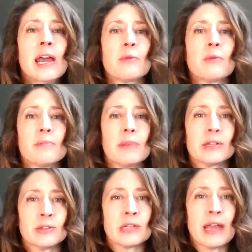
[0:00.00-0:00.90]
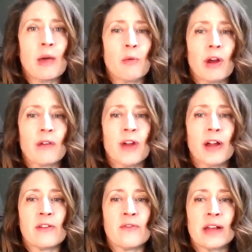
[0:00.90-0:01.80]
and where the muscles can't work
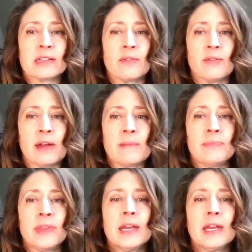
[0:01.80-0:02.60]
very effectively.